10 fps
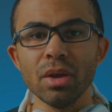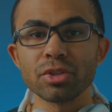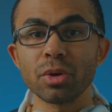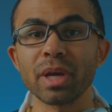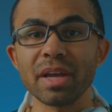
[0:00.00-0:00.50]

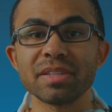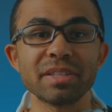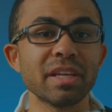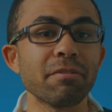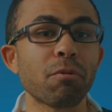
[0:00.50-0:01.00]
So guys,
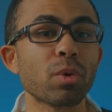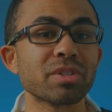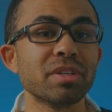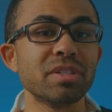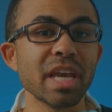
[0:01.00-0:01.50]
that's it for
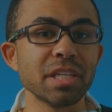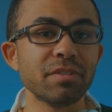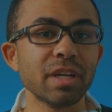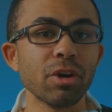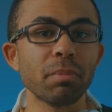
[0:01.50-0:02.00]
today's
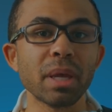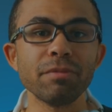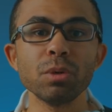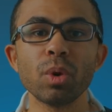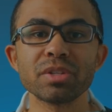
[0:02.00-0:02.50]
video, but
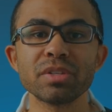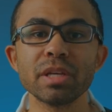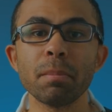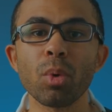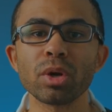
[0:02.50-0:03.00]
if you want to
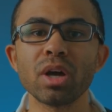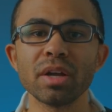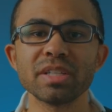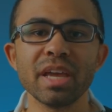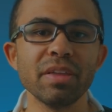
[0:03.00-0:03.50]
see more
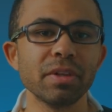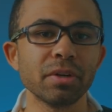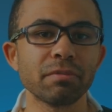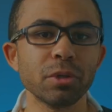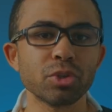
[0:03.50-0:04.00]
content in the
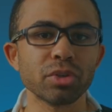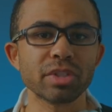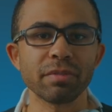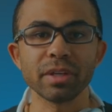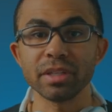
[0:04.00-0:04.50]
near future,
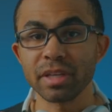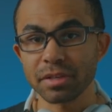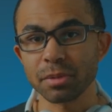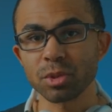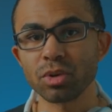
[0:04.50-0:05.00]
definitely get
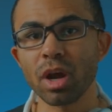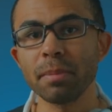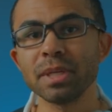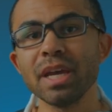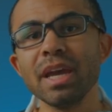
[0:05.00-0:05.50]

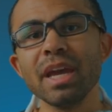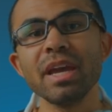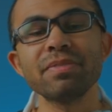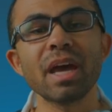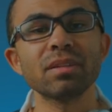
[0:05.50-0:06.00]
subscribed,
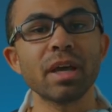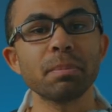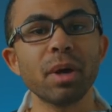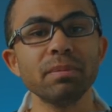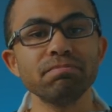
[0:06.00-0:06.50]
hit that like
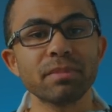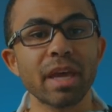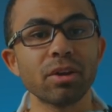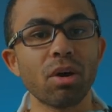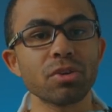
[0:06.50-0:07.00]
button,
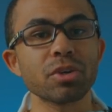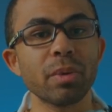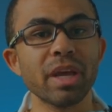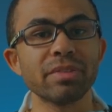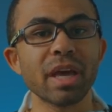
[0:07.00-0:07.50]
and also
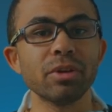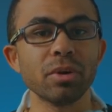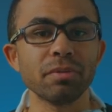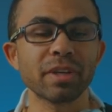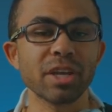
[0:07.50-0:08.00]
hit that
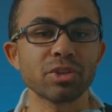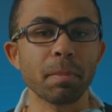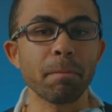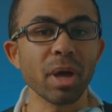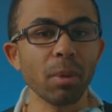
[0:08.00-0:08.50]

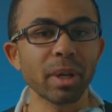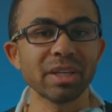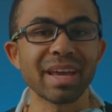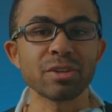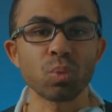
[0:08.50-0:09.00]
notification bell
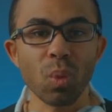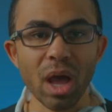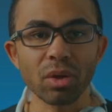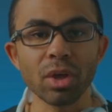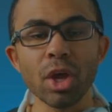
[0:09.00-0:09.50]
button as
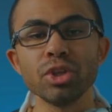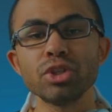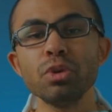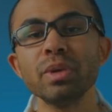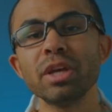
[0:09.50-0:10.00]
well
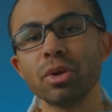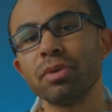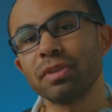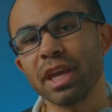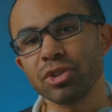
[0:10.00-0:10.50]
to get
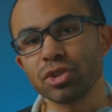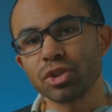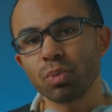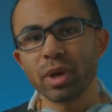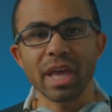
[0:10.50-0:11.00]

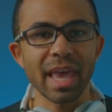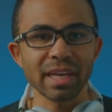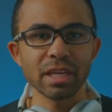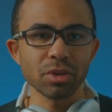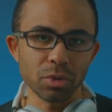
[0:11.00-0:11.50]
notifications when
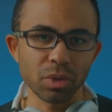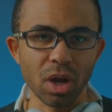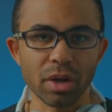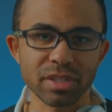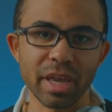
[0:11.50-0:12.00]
any new
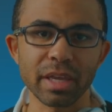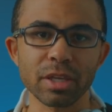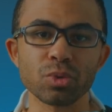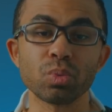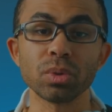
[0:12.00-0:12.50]
content
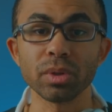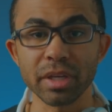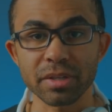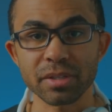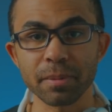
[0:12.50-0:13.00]
is
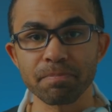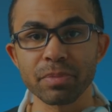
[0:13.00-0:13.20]
released.